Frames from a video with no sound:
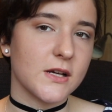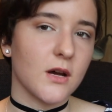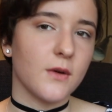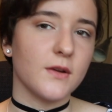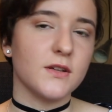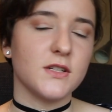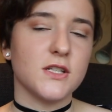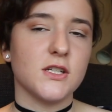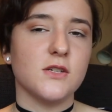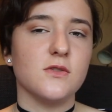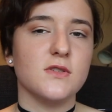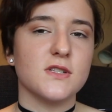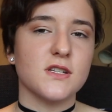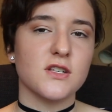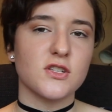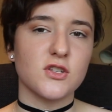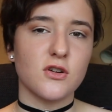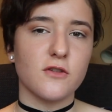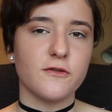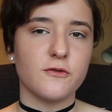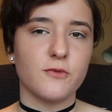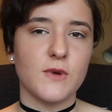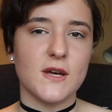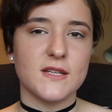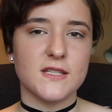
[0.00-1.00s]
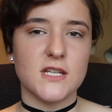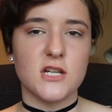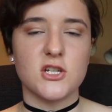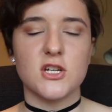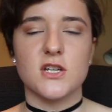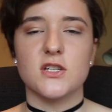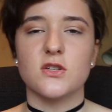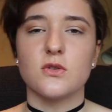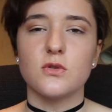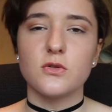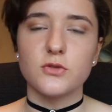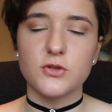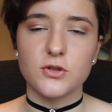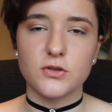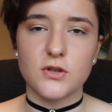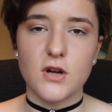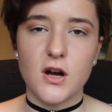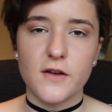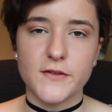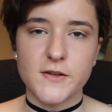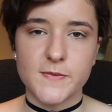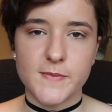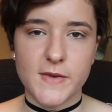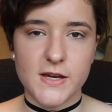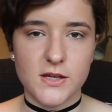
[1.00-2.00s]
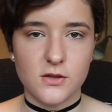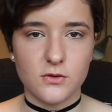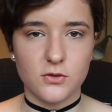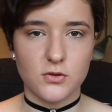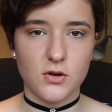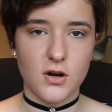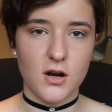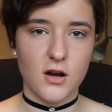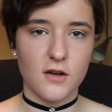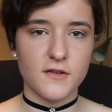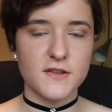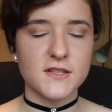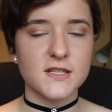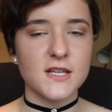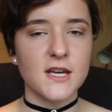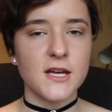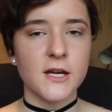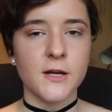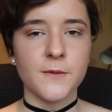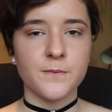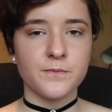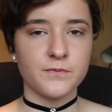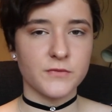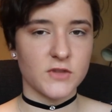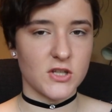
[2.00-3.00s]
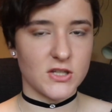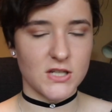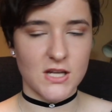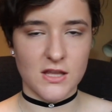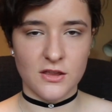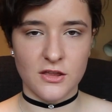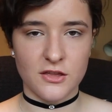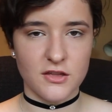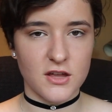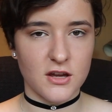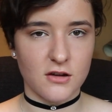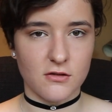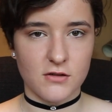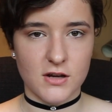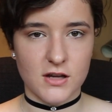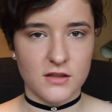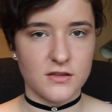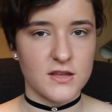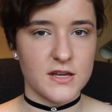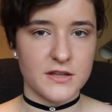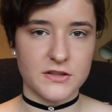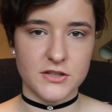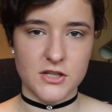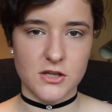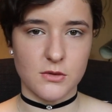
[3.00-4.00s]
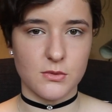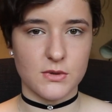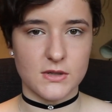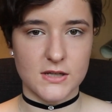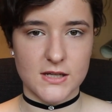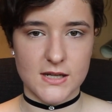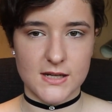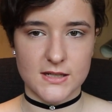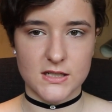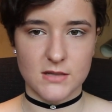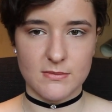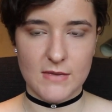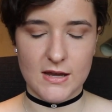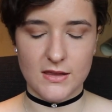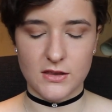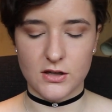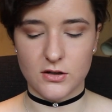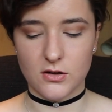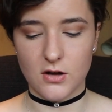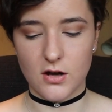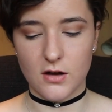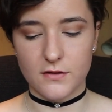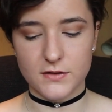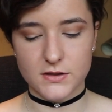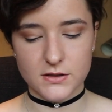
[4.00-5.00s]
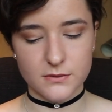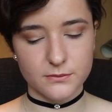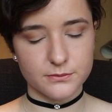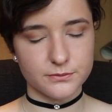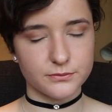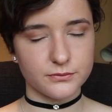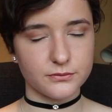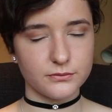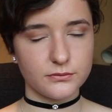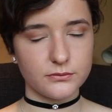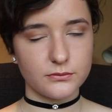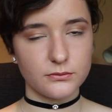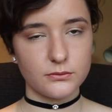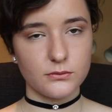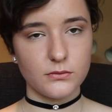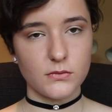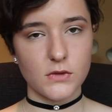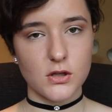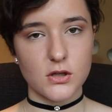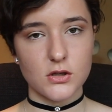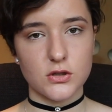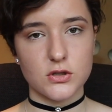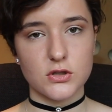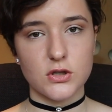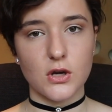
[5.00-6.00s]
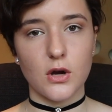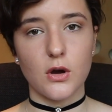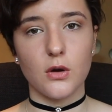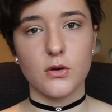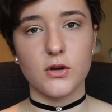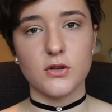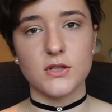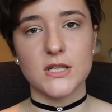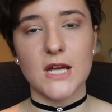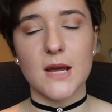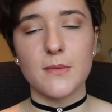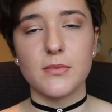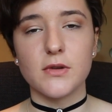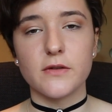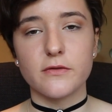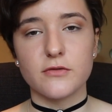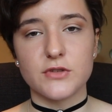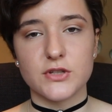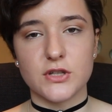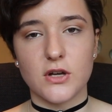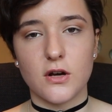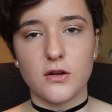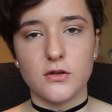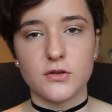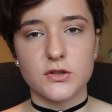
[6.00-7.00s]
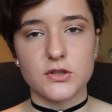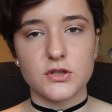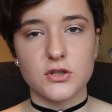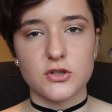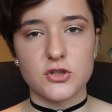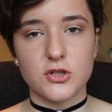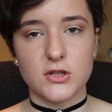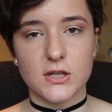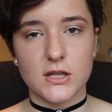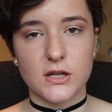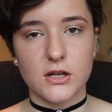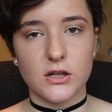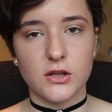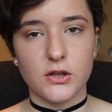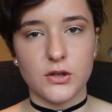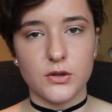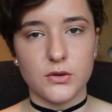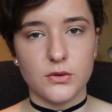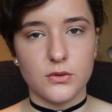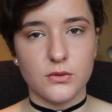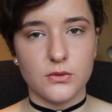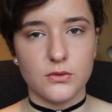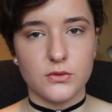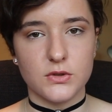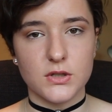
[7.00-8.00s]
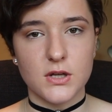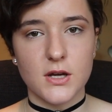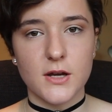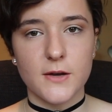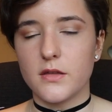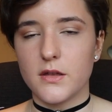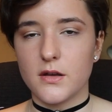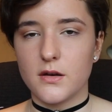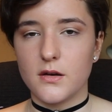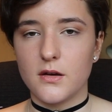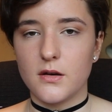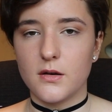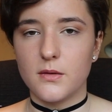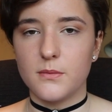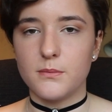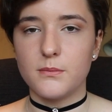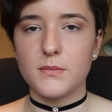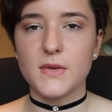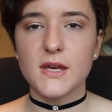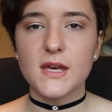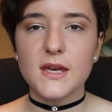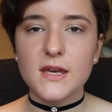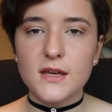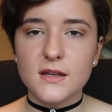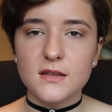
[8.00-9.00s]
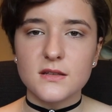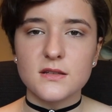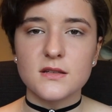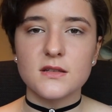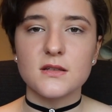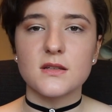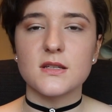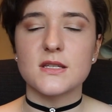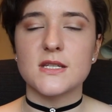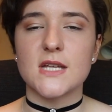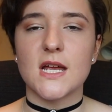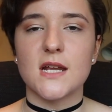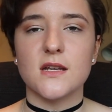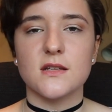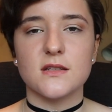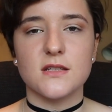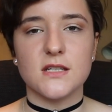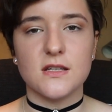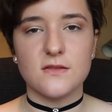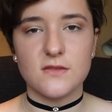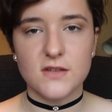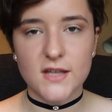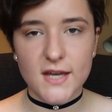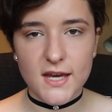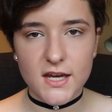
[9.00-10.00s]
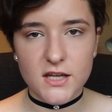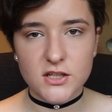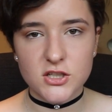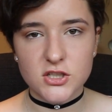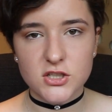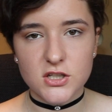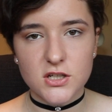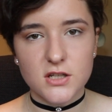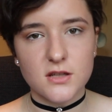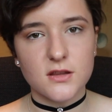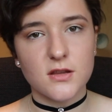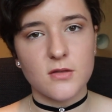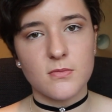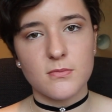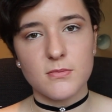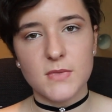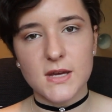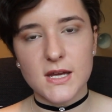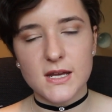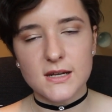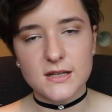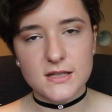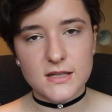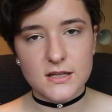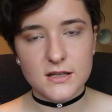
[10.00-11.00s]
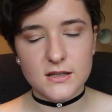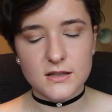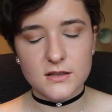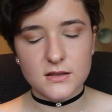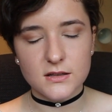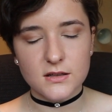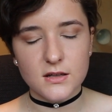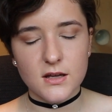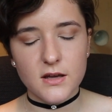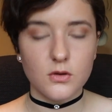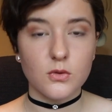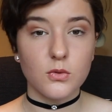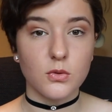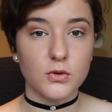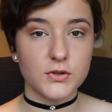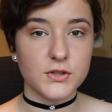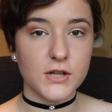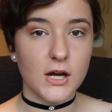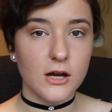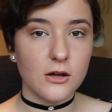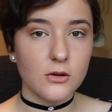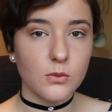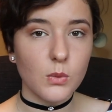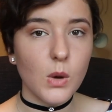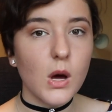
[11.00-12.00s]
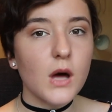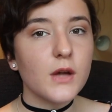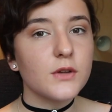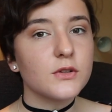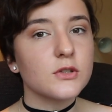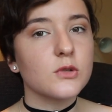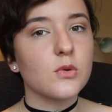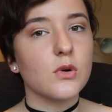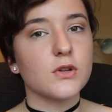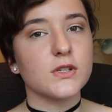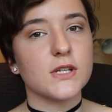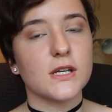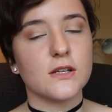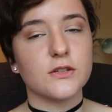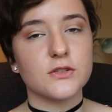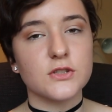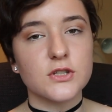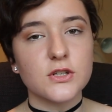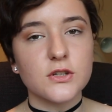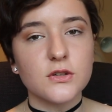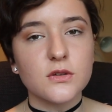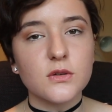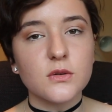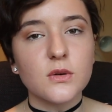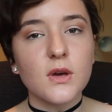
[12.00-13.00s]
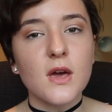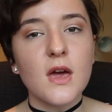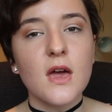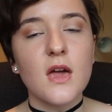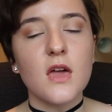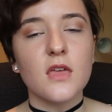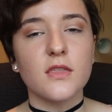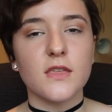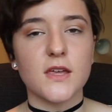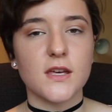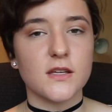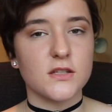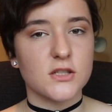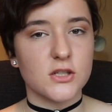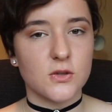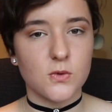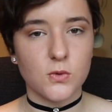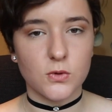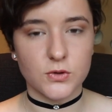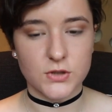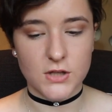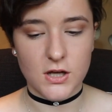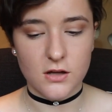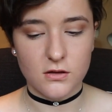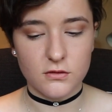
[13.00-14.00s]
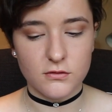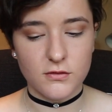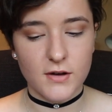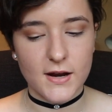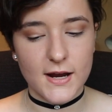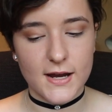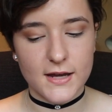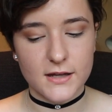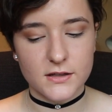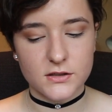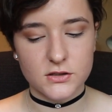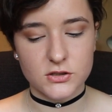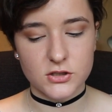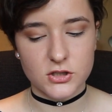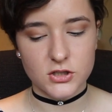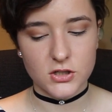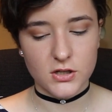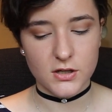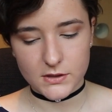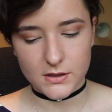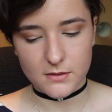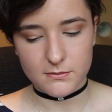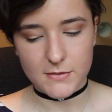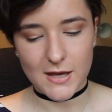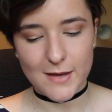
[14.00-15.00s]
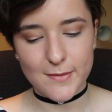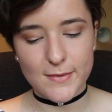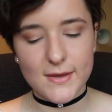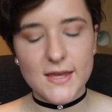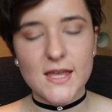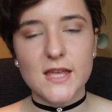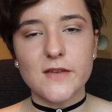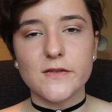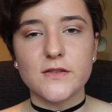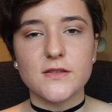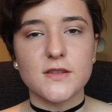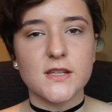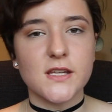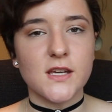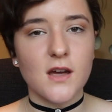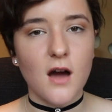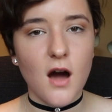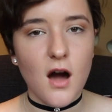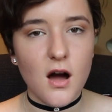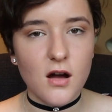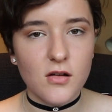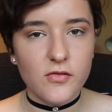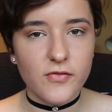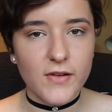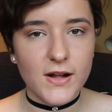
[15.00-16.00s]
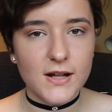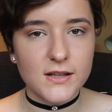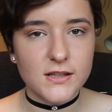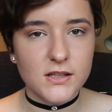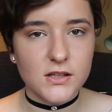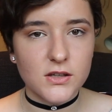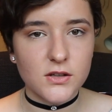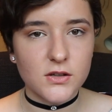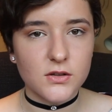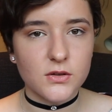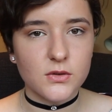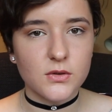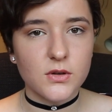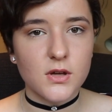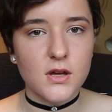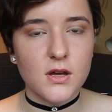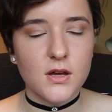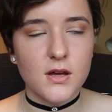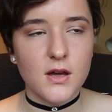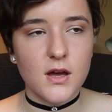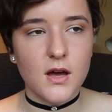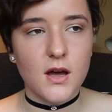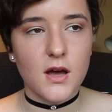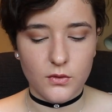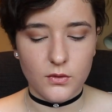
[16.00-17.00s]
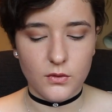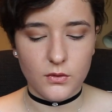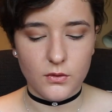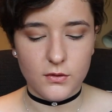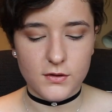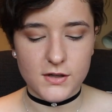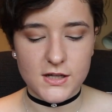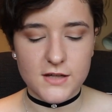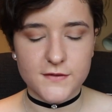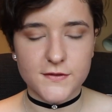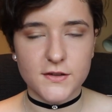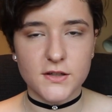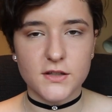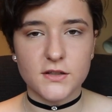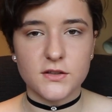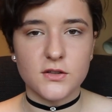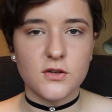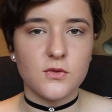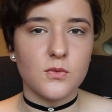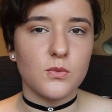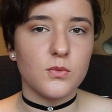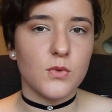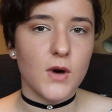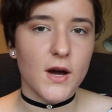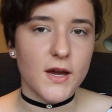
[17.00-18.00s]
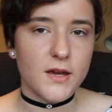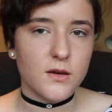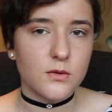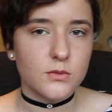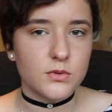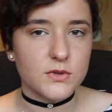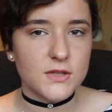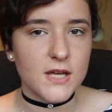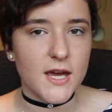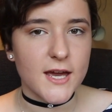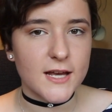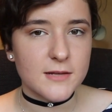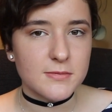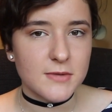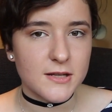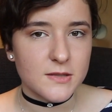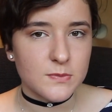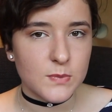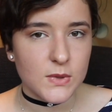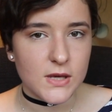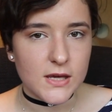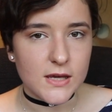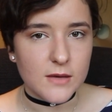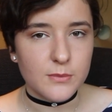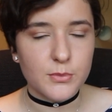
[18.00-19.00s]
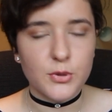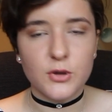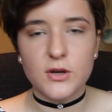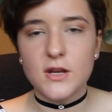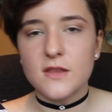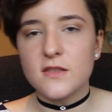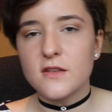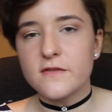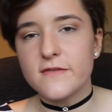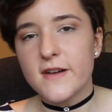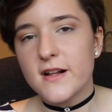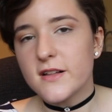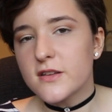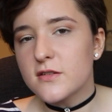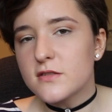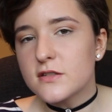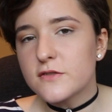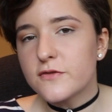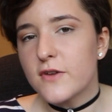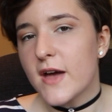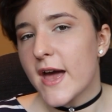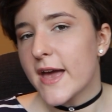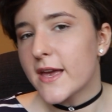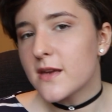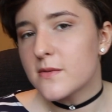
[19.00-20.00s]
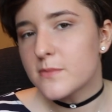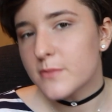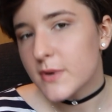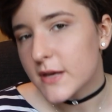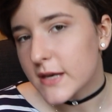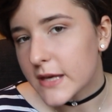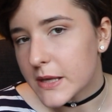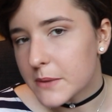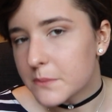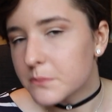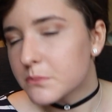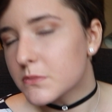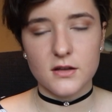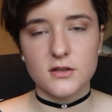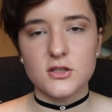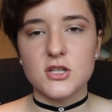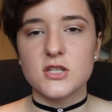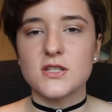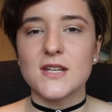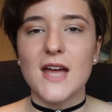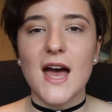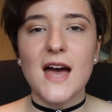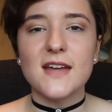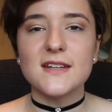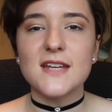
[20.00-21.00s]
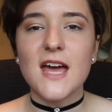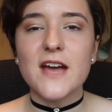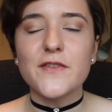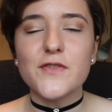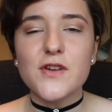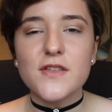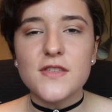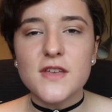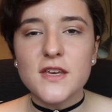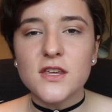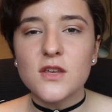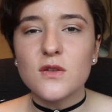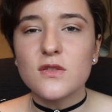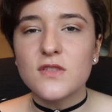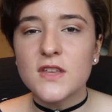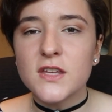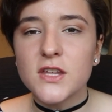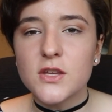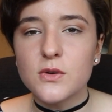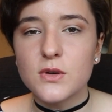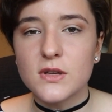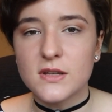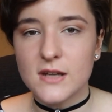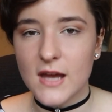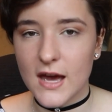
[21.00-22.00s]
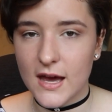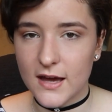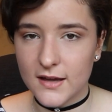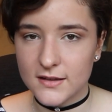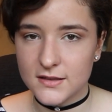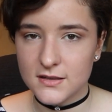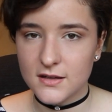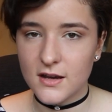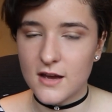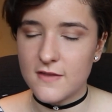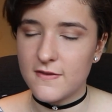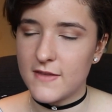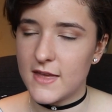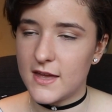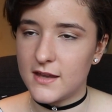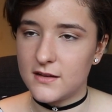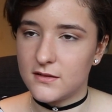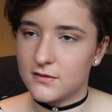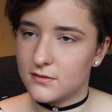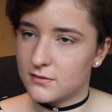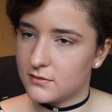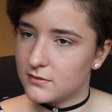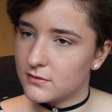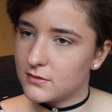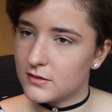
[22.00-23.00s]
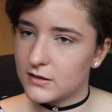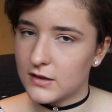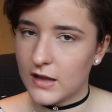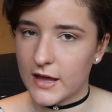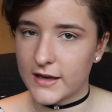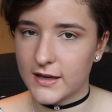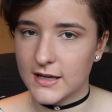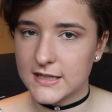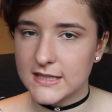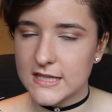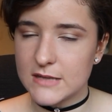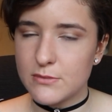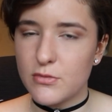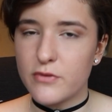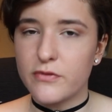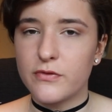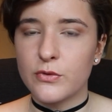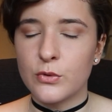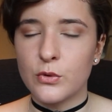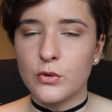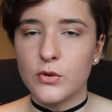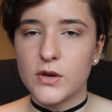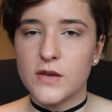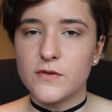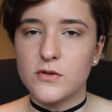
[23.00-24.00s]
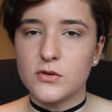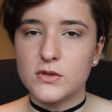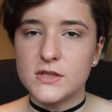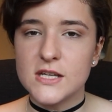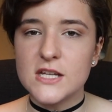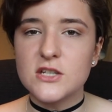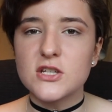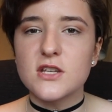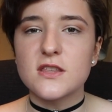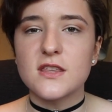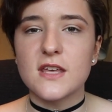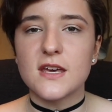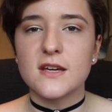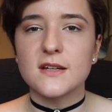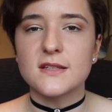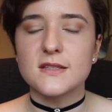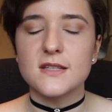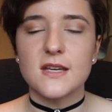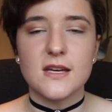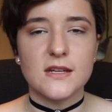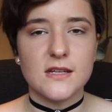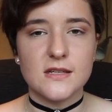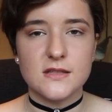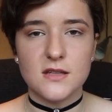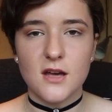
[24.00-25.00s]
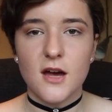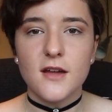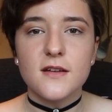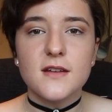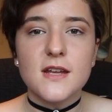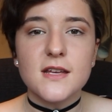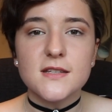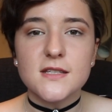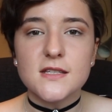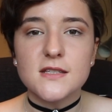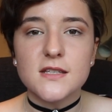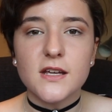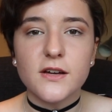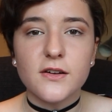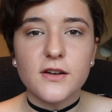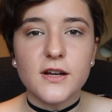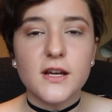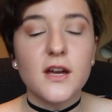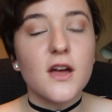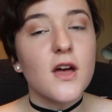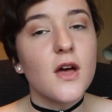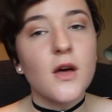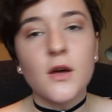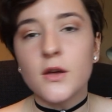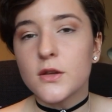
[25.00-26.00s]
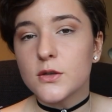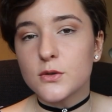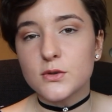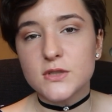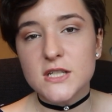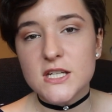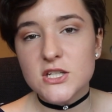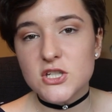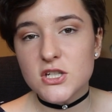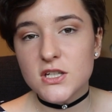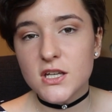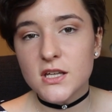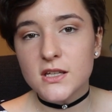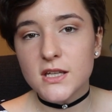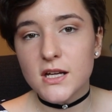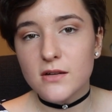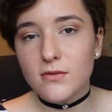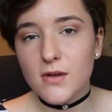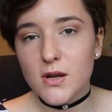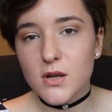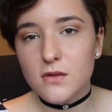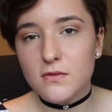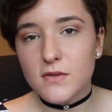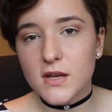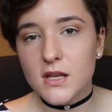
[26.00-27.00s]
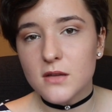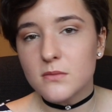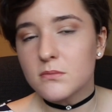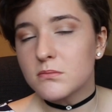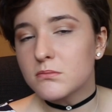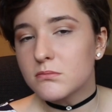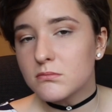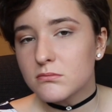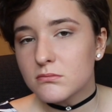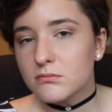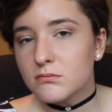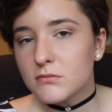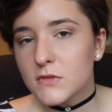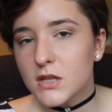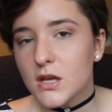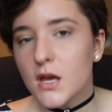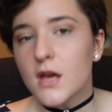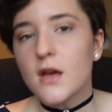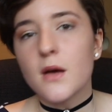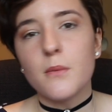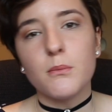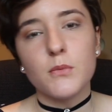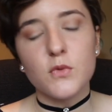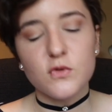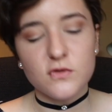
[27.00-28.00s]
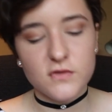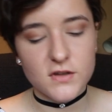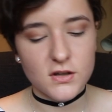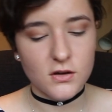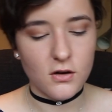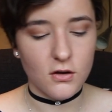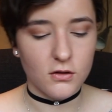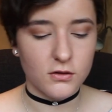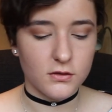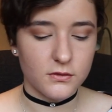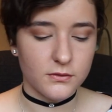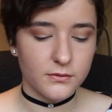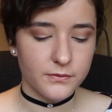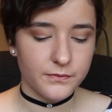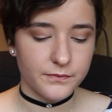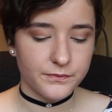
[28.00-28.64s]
going to use software such as Autograph to make your graphs, just in theory, things that you would need to make the graphs. So your table of results should include the mean, standard deviation, the median, quartile 1, quartile 2, the interquartile range, maybe even the R value, or even y = x + b. Put in the values for A and B. Just add everything you think you can add, and then, like I said before, if your teacher thinks it is unnecessary, your teacher can get rid of it. Moving on.